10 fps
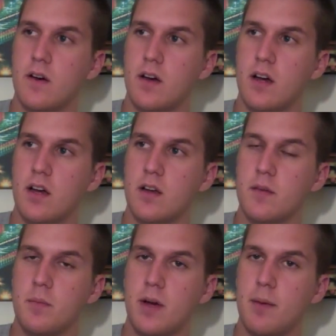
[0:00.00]

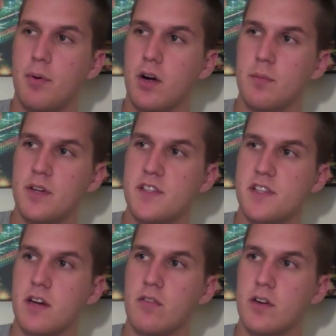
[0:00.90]
My apartment is
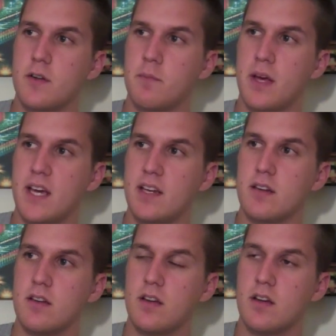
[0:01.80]
covered in paint.
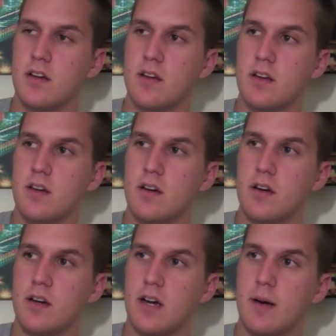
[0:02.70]

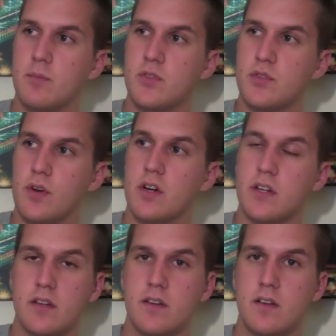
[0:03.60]
I'm
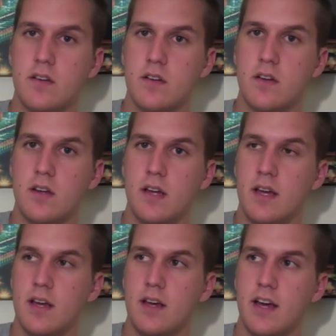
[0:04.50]
drunk.
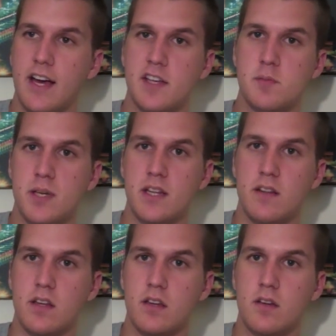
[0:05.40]
Ask me
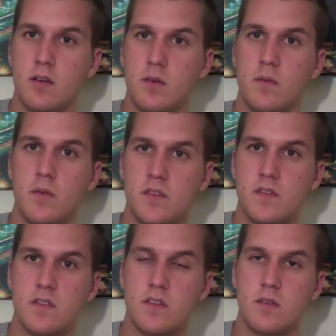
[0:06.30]
anything.
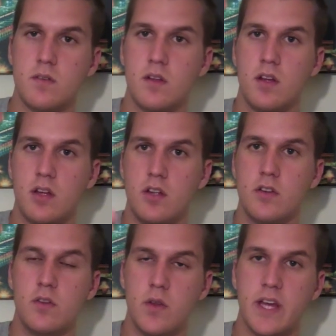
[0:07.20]

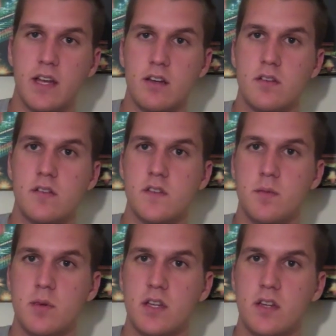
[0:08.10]
Do that.
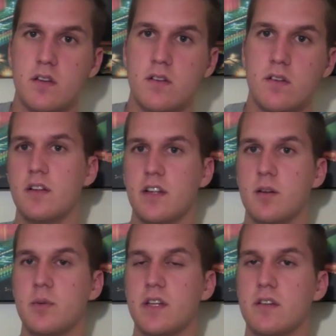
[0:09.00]
Submit it.
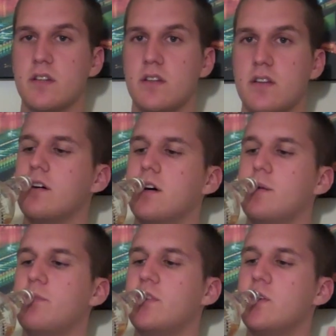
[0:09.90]
That'll be good.
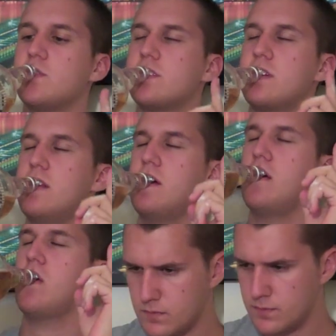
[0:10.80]
Upvote
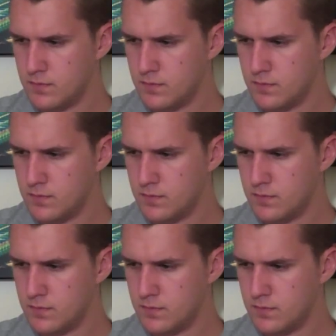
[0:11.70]
City!